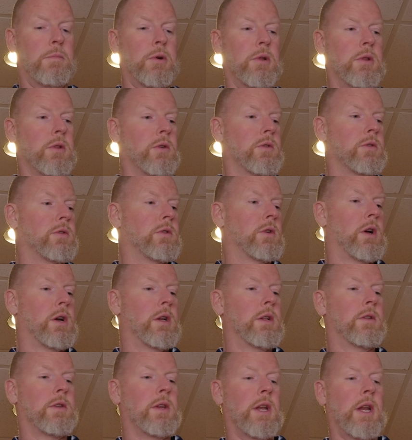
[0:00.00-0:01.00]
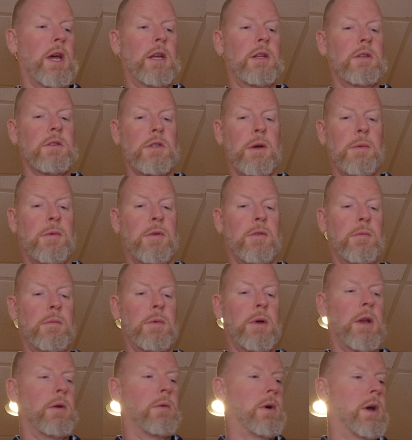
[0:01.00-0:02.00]
to put those on tonight, some of
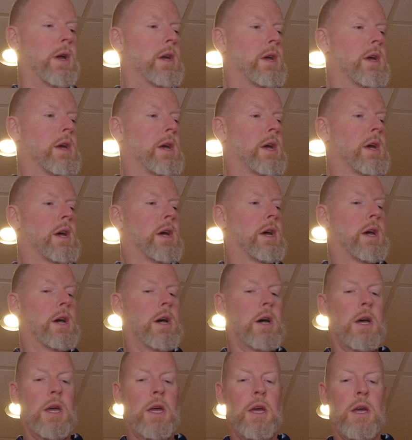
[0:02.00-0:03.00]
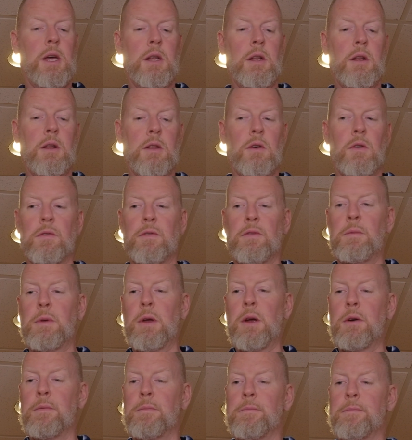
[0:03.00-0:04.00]
them anyway, and go from there.